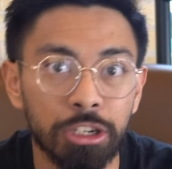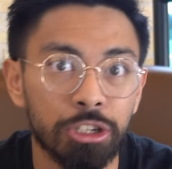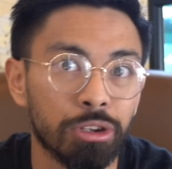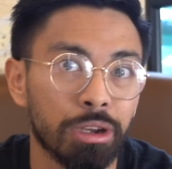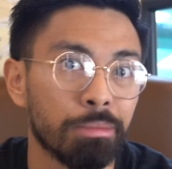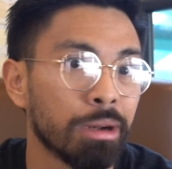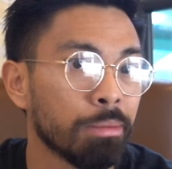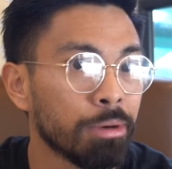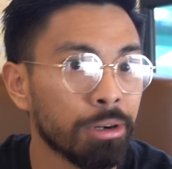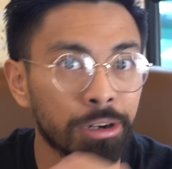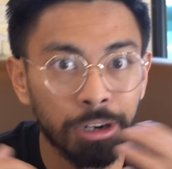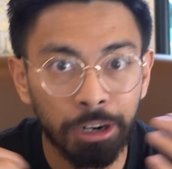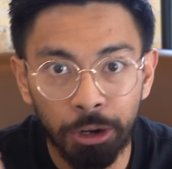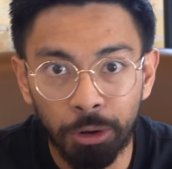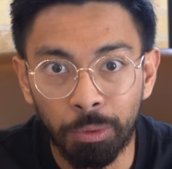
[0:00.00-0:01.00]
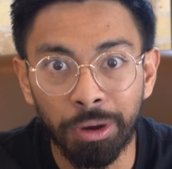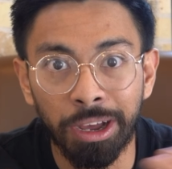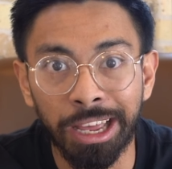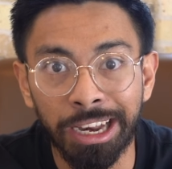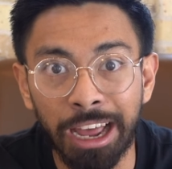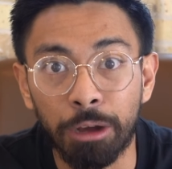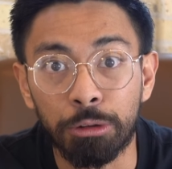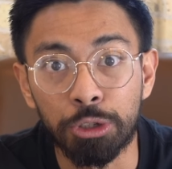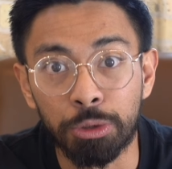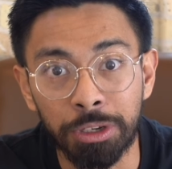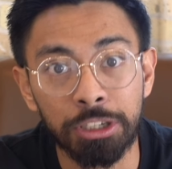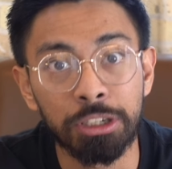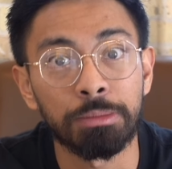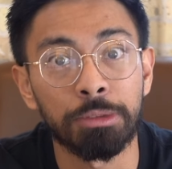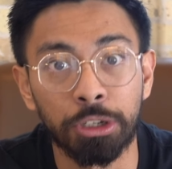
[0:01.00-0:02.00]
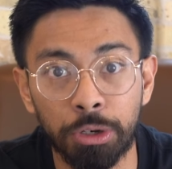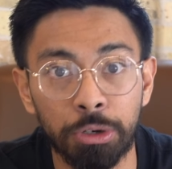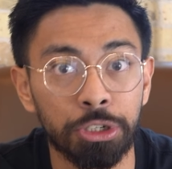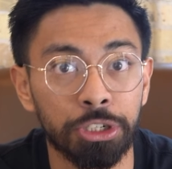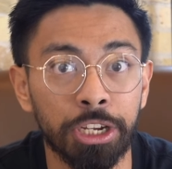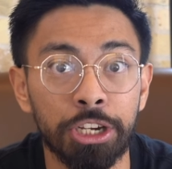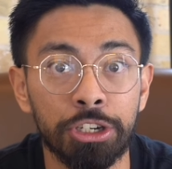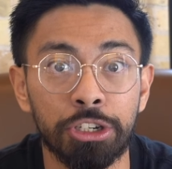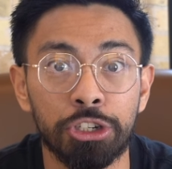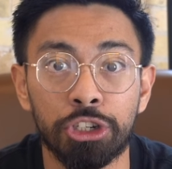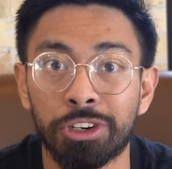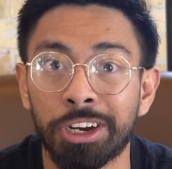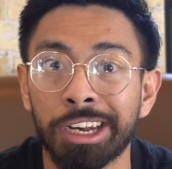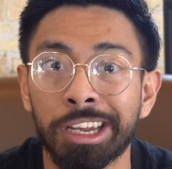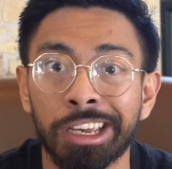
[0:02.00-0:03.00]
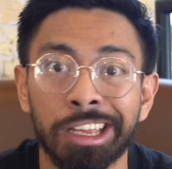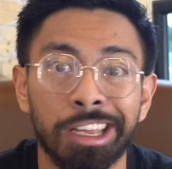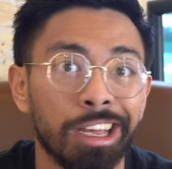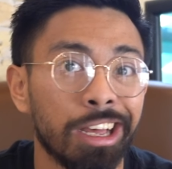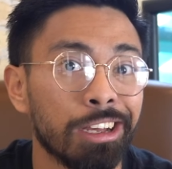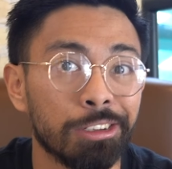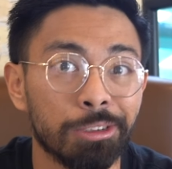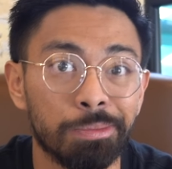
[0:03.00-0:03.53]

So I remember when I was doing some negotiations training, I was